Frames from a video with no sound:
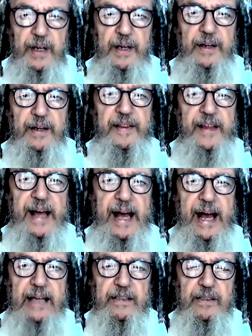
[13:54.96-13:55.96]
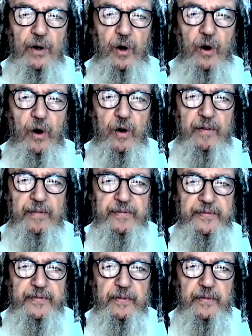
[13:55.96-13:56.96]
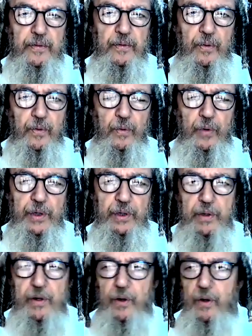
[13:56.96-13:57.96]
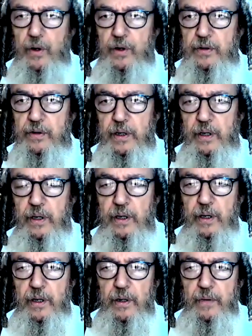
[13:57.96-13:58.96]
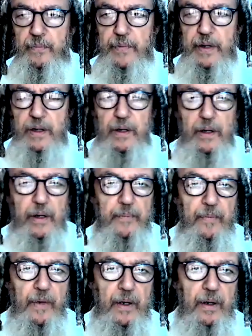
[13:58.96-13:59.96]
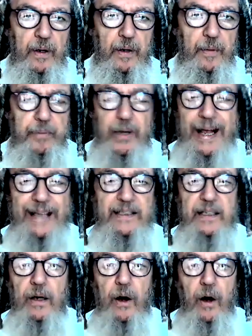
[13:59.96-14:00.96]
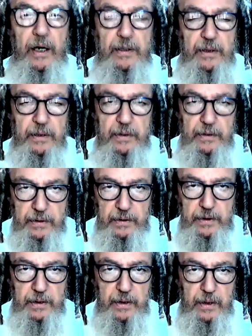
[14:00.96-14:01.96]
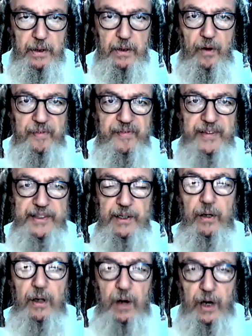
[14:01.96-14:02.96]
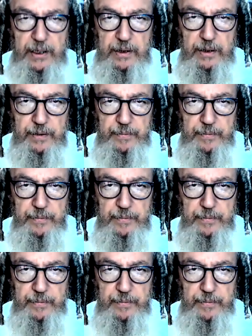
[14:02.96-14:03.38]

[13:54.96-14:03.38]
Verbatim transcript: and that of what you called uh, uh, plastic art or physical art.